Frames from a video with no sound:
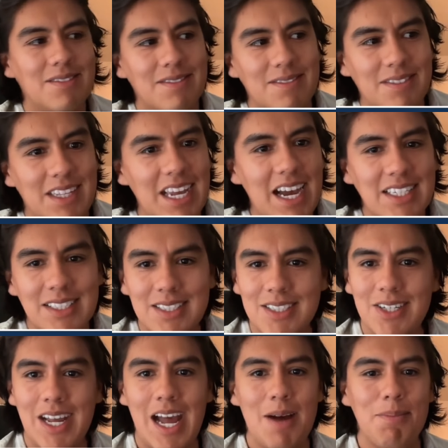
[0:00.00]
The access to
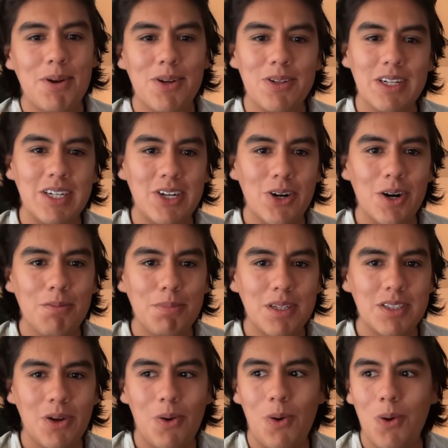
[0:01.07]
capital in Europe is
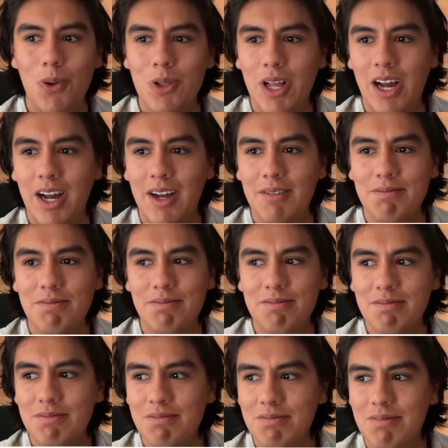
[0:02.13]
a whole lot
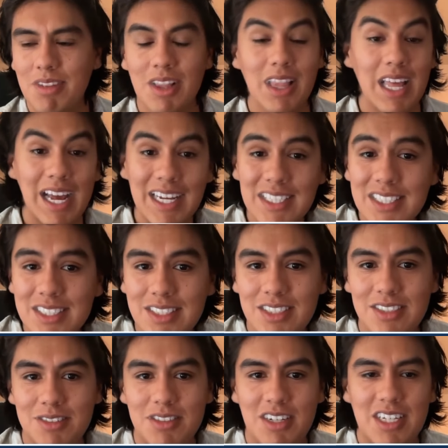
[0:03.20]
less
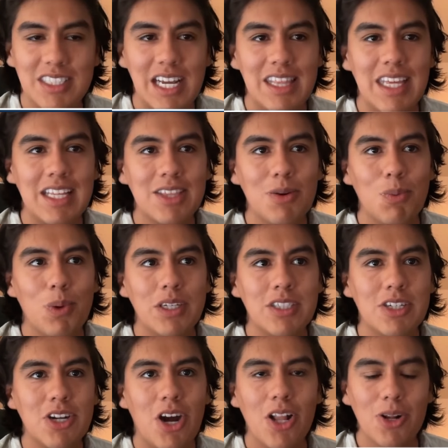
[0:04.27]
because I think the risk
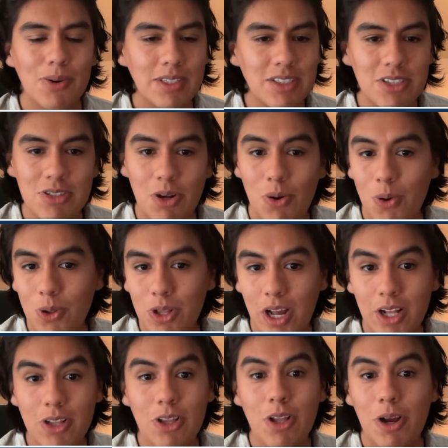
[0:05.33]
tolerance is a whole
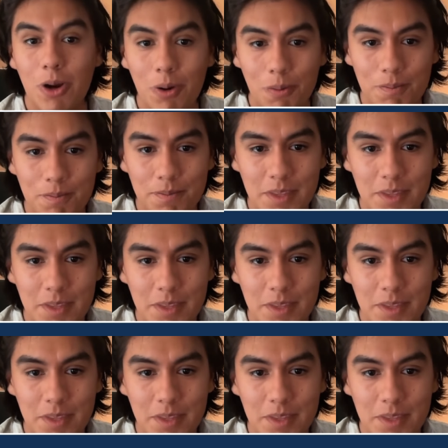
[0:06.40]
lot low.